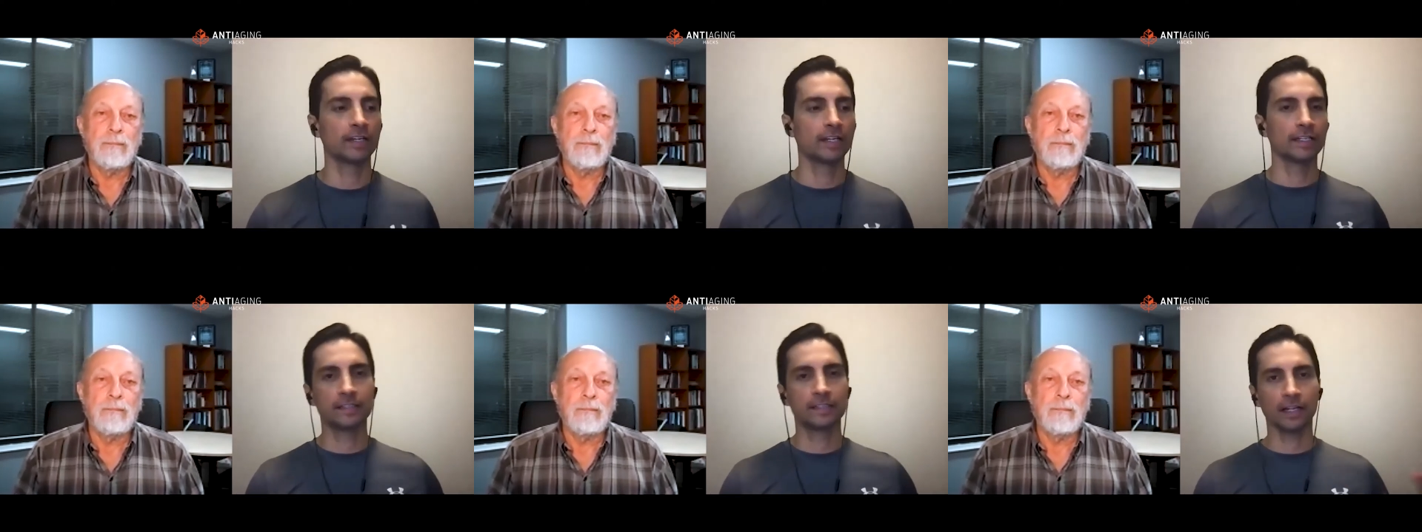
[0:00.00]

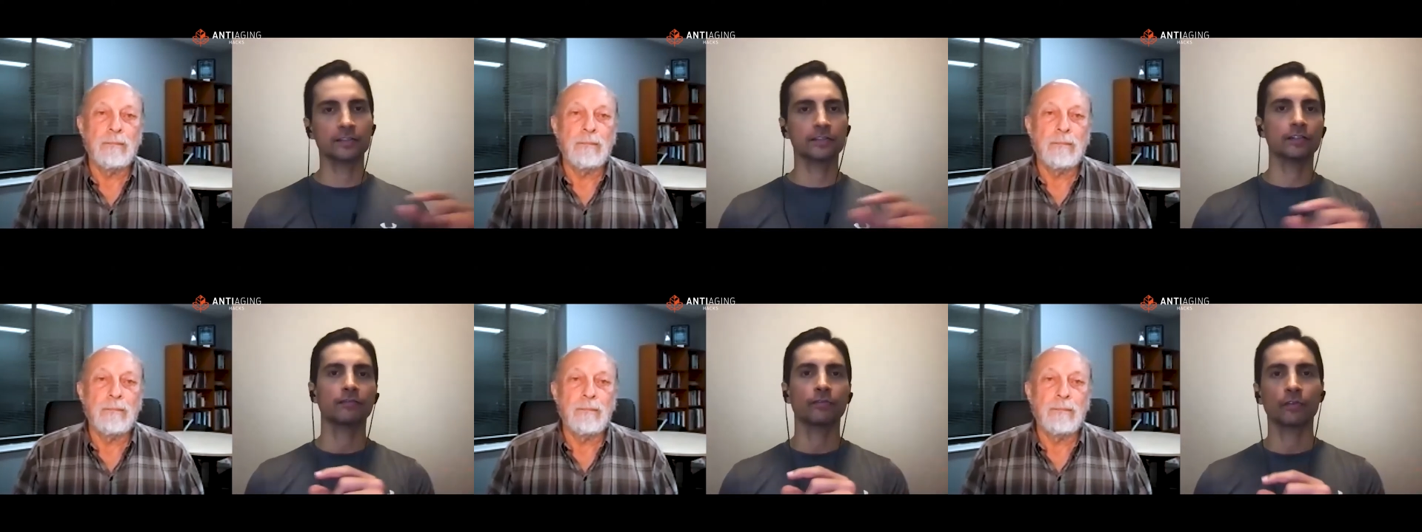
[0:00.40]

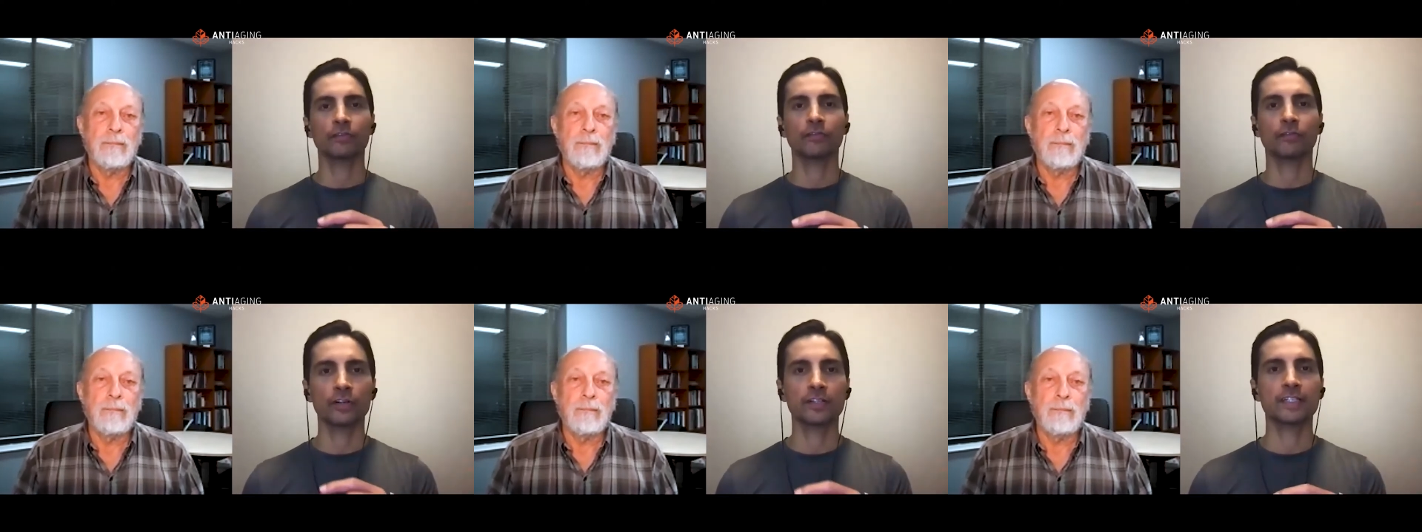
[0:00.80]
Speaker 1: Delta for the
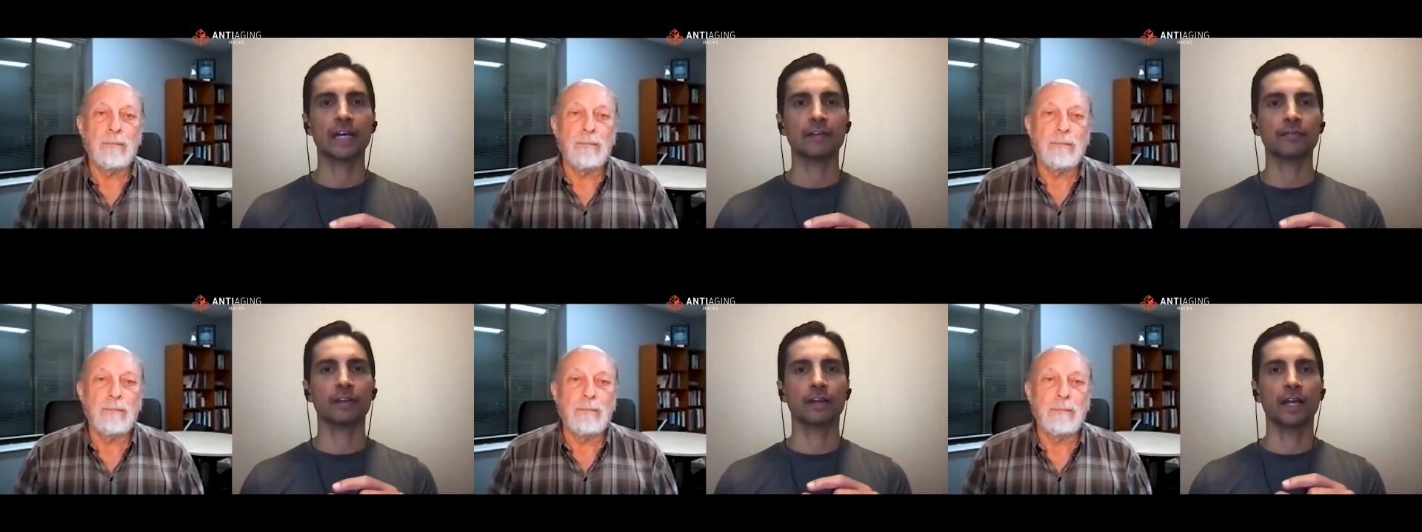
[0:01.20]
first half
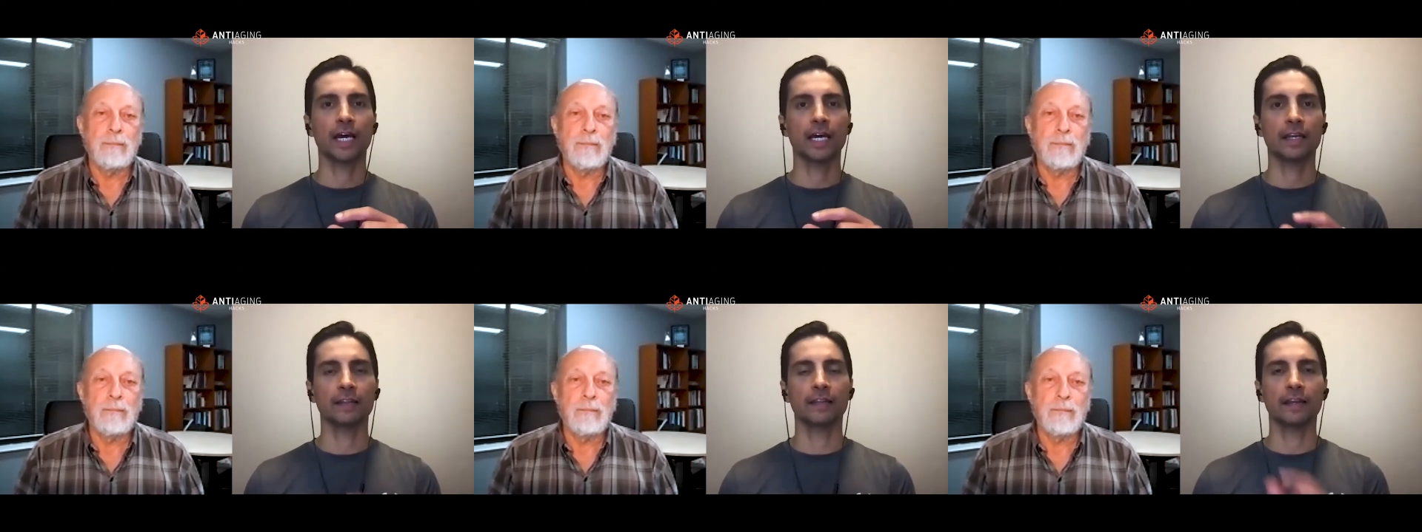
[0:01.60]
of the night
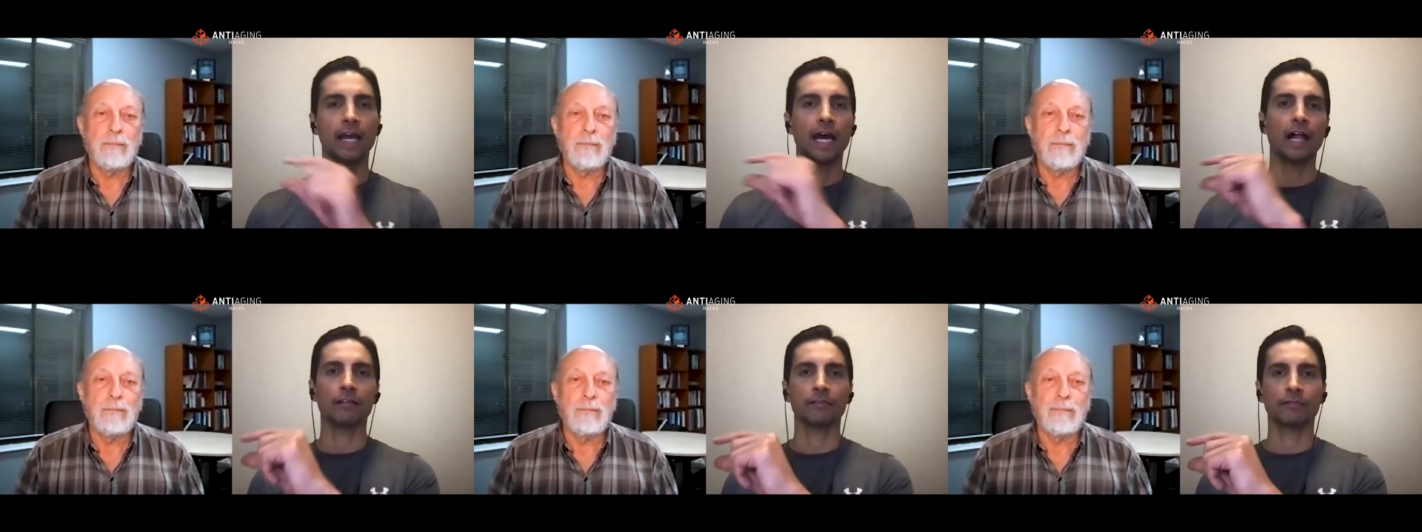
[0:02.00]
and then
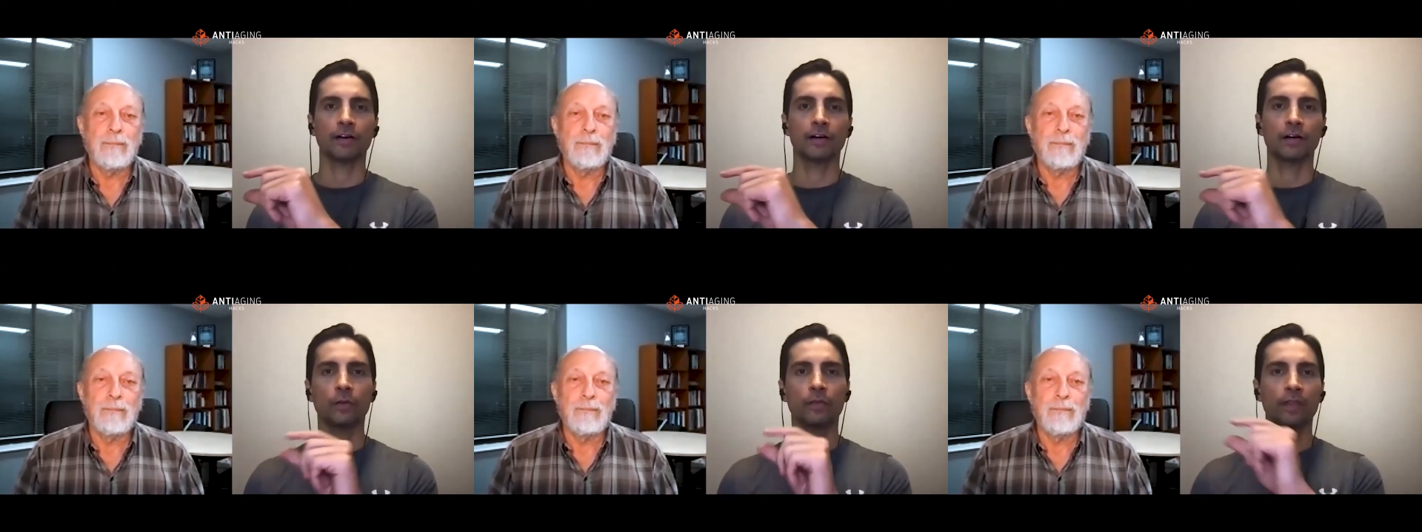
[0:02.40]
alpha
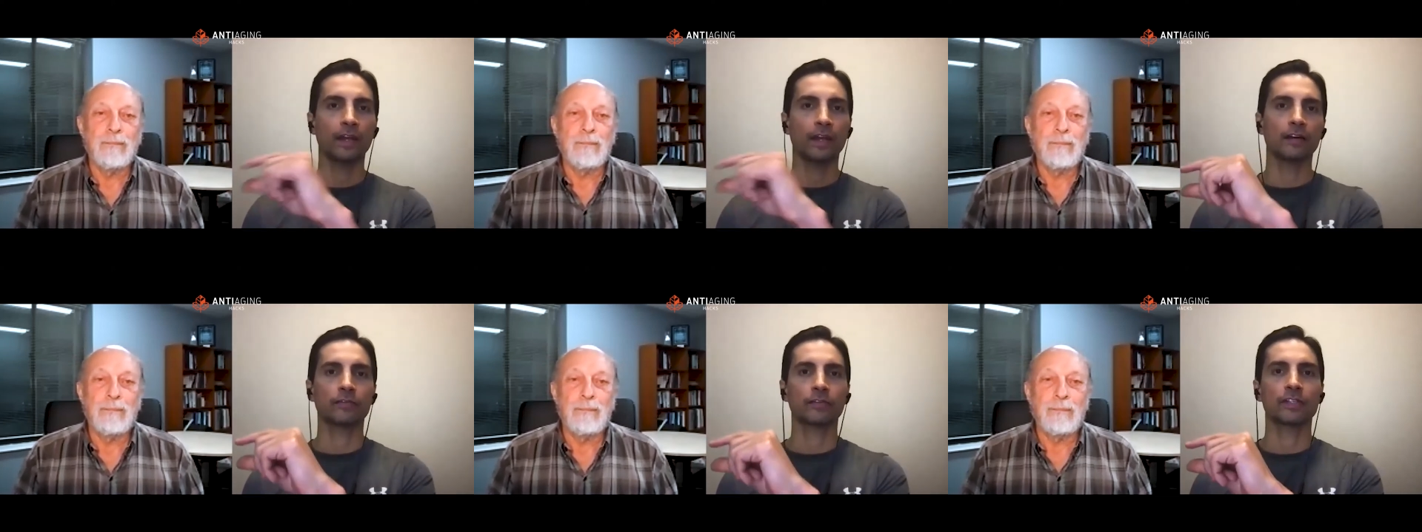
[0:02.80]
or
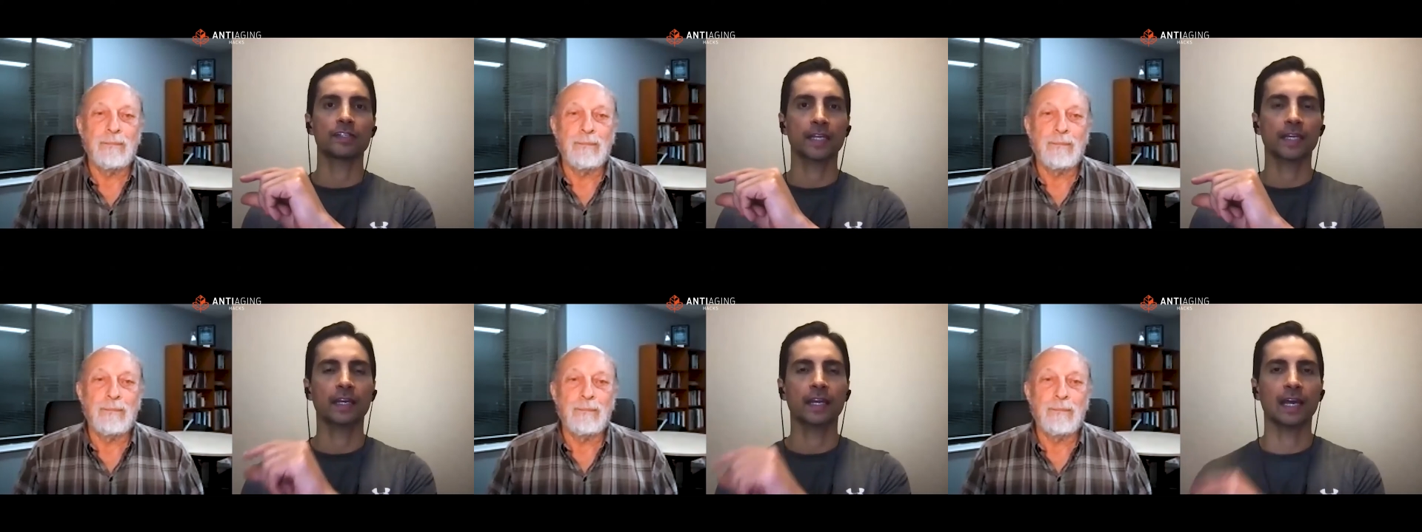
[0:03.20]
theta for the
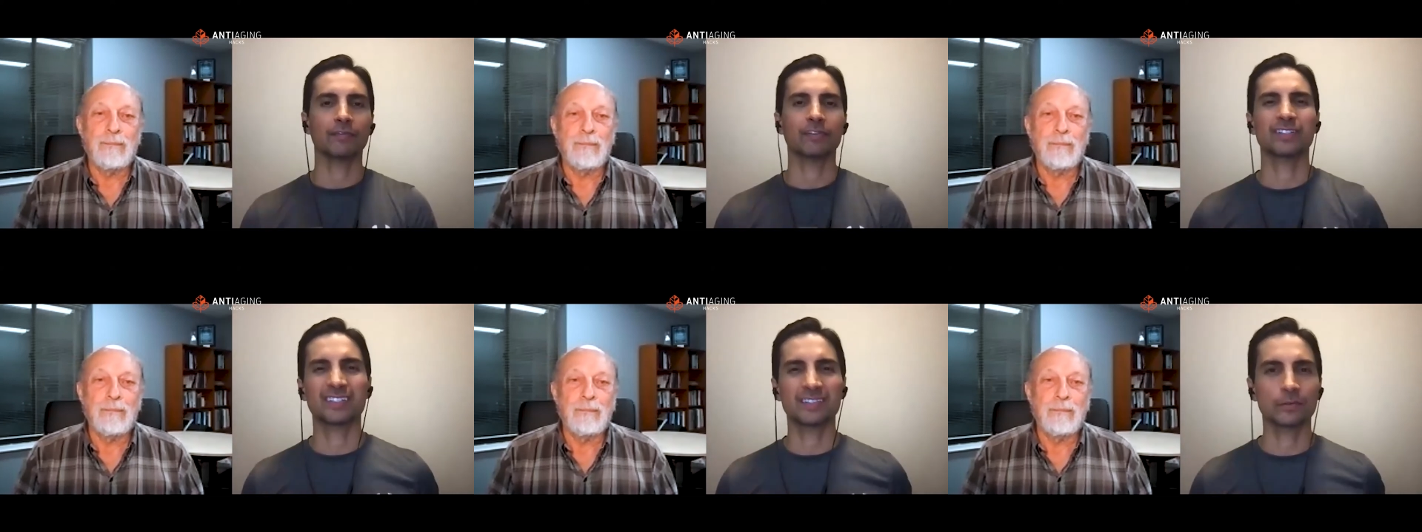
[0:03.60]
second half. It
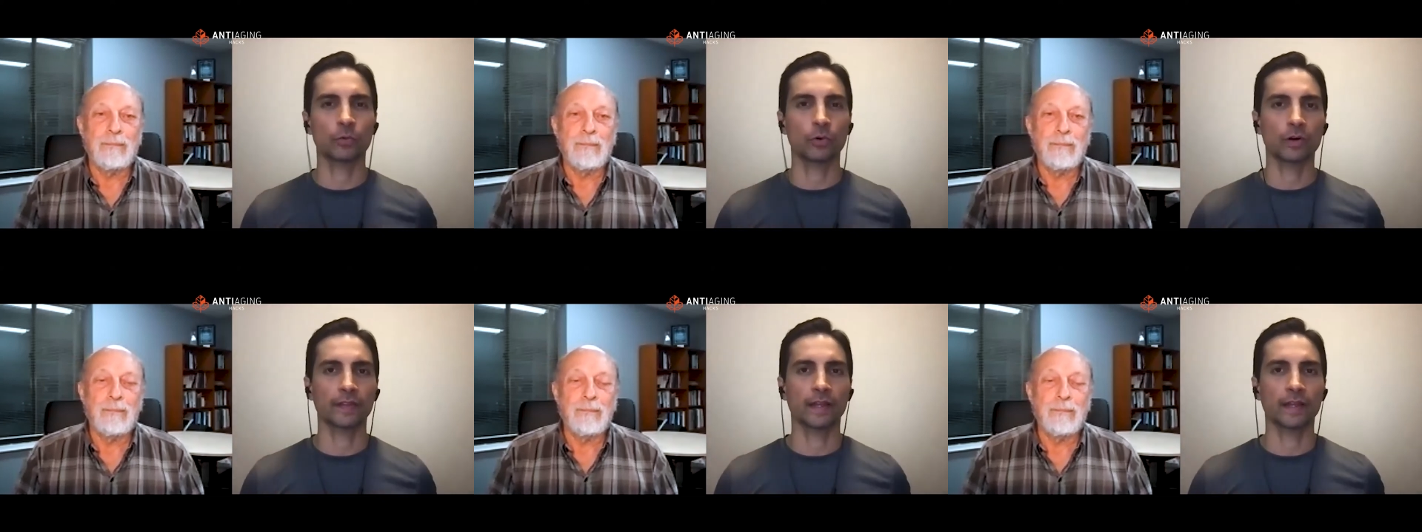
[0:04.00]
doesn't work